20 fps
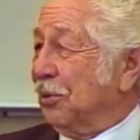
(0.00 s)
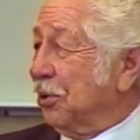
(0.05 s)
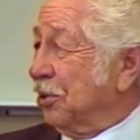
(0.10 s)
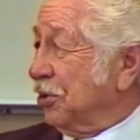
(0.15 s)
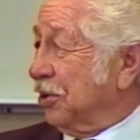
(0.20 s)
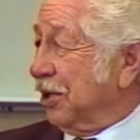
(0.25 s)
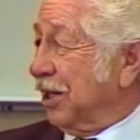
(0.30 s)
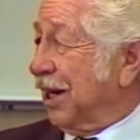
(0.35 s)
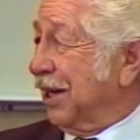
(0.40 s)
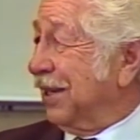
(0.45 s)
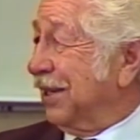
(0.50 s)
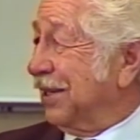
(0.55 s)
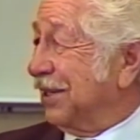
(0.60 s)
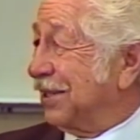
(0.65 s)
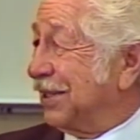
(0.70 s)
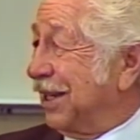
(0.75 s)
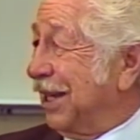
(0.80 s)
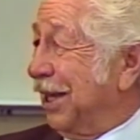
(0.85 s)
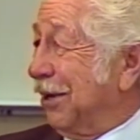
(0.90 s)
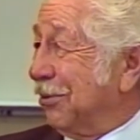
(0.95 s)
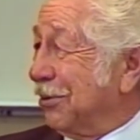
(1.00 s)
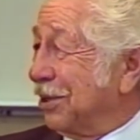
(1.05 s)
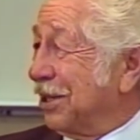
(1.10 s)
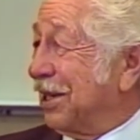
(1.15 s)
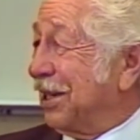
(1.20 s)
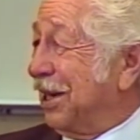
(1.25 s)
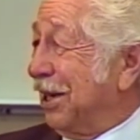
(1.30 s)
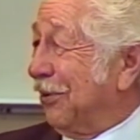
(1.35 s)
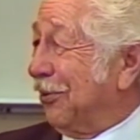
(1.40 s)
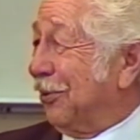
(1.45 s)
using. I didn't say that was a
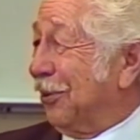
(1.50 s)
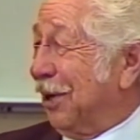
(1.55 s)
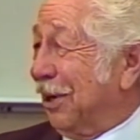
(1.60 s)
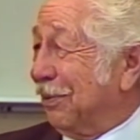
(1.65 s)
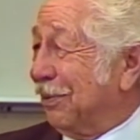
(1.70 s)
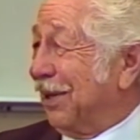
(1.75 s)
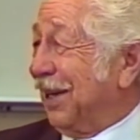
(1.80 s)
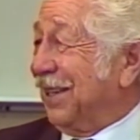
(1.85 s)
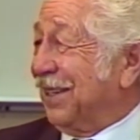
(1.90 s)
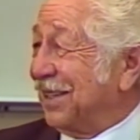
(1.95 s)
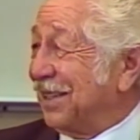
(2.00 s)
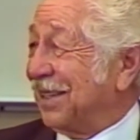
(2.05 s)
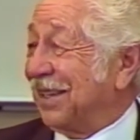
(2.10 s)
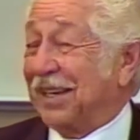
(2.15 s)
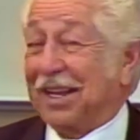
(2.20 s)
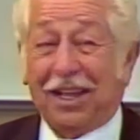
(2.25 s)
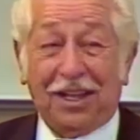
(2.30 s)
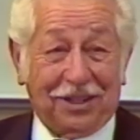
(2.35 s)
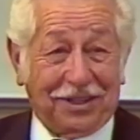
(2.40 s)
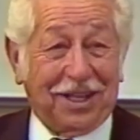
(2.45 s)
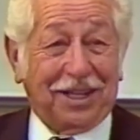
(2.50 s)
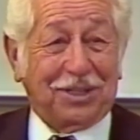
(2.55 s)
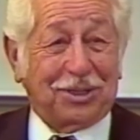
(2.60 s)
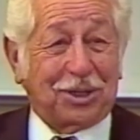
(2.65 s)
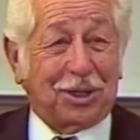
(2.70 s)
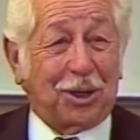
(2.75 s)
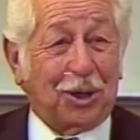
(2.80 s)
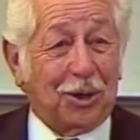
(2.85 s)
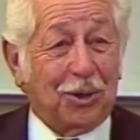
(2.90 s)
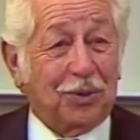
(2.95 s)
cover-up. I just said, that's
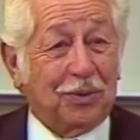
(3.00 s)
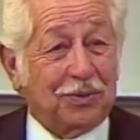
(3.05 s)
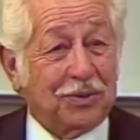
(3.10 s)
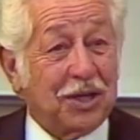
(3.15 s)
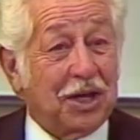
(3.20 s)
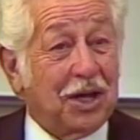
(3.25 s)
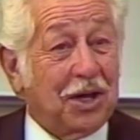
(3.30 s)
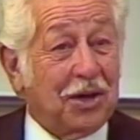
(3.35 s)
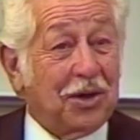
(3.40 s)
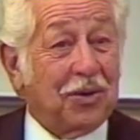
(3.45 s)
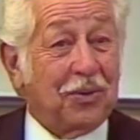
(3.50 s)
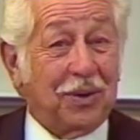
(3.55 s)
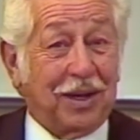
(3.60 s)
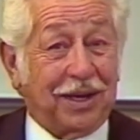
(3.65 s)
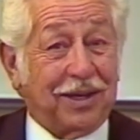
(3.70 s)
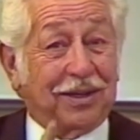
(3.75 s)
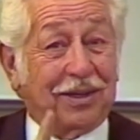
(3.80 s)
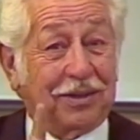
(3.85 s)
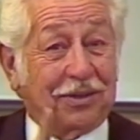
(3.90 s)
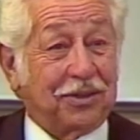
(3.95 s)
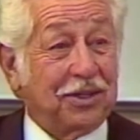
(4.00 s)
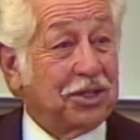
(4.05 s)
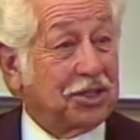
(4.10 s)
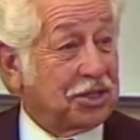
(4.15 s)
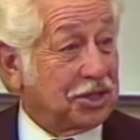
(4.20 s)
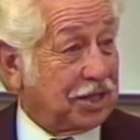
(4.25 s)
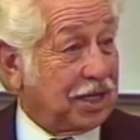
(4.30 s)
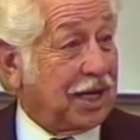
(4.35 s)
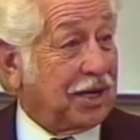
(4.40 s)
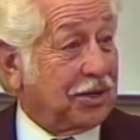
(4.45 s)
cloves. Well,
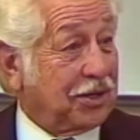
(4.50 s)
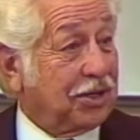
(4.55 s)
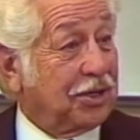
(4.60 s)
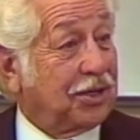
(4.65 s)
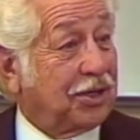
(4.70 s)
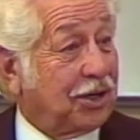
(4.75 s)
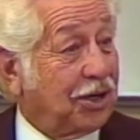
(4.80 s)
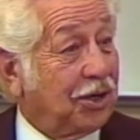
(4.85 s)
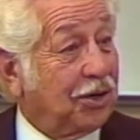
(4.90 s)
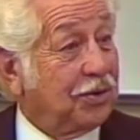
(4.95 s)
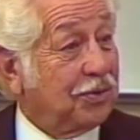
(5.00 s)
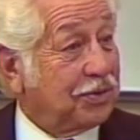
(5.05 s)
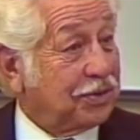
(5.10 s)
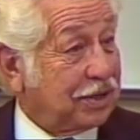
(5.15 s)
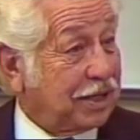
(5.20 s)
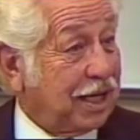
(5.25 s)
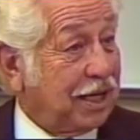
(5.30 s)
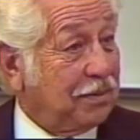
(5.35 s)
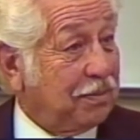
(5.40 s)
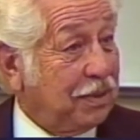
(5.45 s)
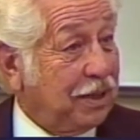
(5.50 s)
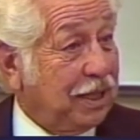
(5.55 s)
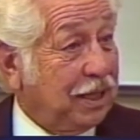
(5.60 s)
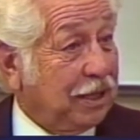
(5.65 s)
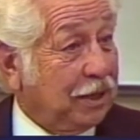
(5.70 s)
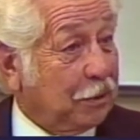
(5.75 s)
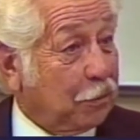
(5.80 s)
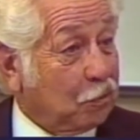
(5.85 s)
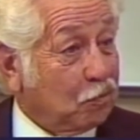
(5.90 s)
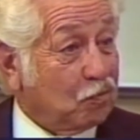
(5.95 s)
this is how good cloves can
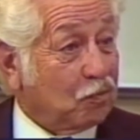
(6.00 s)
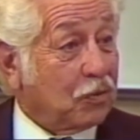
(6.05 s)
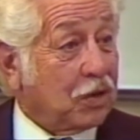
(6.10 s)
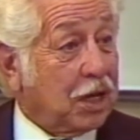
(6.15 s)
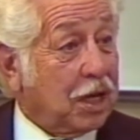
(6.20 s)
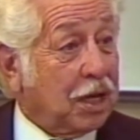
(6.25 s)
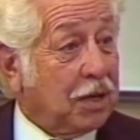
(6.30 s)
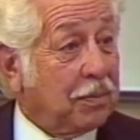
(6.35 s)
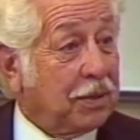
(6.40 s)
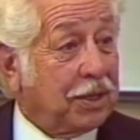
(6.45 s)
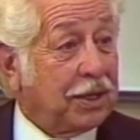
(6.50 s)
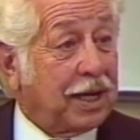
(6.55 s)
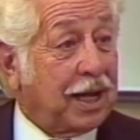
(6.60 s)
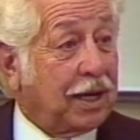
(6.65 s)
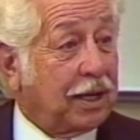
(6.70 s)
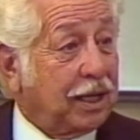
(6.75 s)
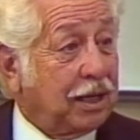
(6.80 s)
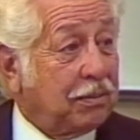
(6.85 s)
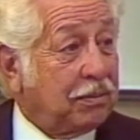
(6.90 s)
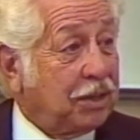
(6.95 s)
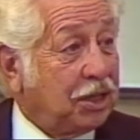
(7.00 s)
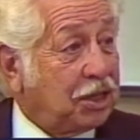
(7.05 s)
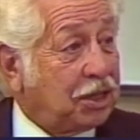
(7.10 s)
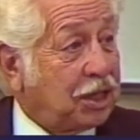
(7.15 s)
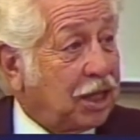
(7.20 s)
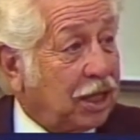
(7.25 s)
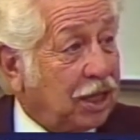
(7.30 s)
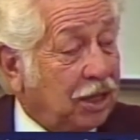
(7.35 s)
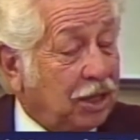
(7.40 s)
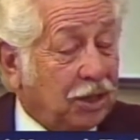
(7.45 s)
be. But now let me
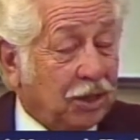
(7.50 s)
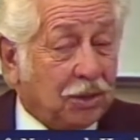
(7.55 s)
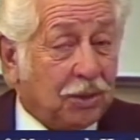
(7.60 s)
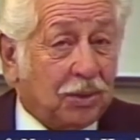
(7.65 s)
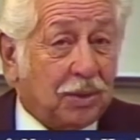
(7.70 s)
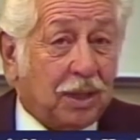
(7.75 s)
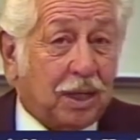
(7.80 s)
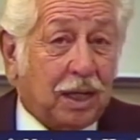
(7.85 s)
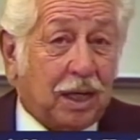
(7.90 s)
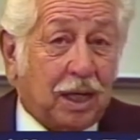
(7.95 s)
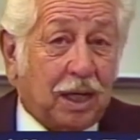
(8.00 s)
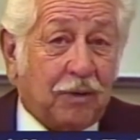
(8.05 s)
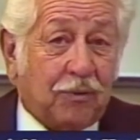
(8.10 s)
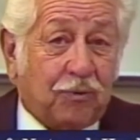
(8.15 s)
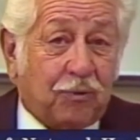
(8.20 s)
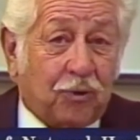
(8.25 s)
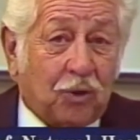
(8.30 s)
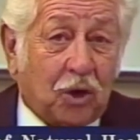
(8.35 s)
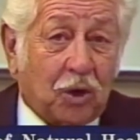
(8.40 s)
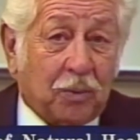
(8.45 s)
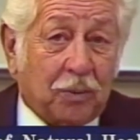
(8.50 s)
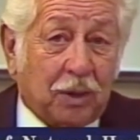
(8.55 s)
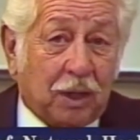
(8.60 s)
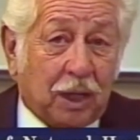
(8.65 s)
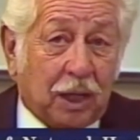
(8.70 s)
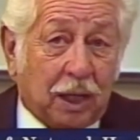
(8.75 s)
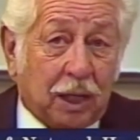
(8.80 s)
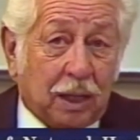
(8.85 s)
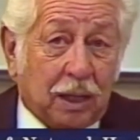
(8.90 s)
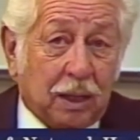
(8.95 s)
tell you a
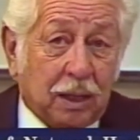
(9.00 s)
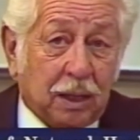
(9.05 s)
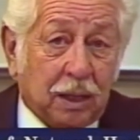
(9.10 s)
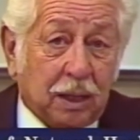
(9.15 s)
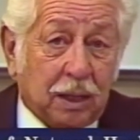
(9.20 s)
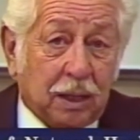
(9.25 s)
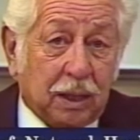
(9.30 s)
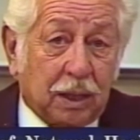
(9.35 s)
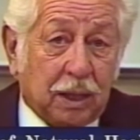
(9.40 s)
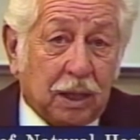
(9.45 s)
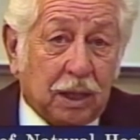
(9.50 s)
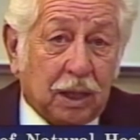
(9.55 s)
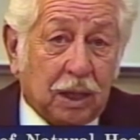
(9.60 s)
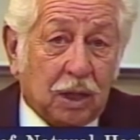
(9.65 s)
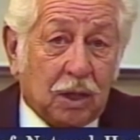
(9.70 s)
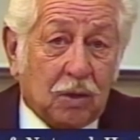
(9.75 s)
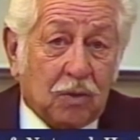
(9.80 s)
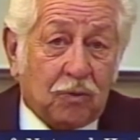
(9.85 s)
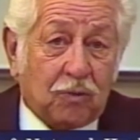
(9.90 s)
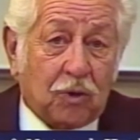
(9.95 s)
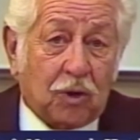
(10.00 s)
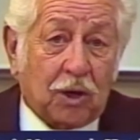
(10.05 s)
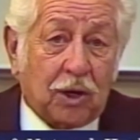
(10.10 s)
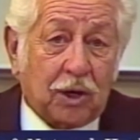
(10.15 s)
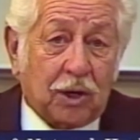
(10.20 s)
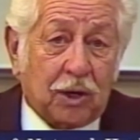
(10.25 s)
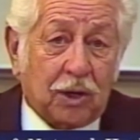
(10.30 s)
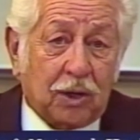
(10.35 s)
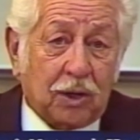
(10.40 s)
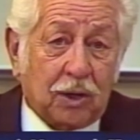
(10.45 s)
formula
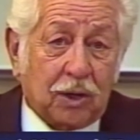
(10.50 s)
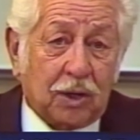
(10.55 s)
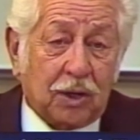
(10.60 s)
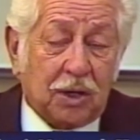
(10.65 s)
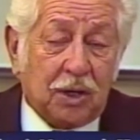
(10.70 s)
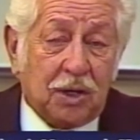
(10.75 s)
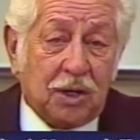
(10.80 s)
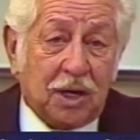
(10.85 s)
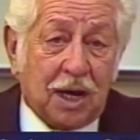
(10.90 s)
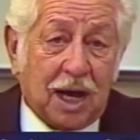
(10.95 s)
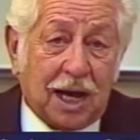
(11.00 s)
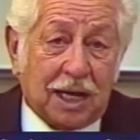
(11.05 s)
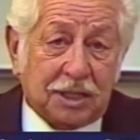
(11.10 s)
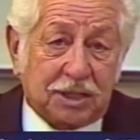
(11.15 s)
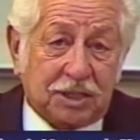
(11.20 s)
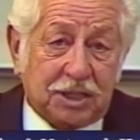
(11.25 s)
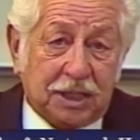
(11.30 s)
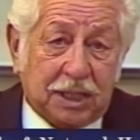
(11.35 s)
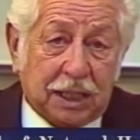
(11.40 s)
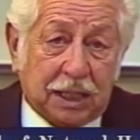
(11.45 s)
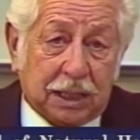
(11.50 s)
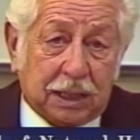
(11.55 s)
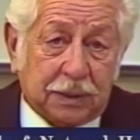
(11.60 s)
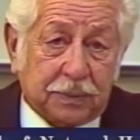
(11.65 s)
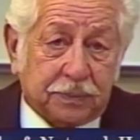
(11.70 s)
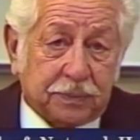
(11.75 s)
for nausea.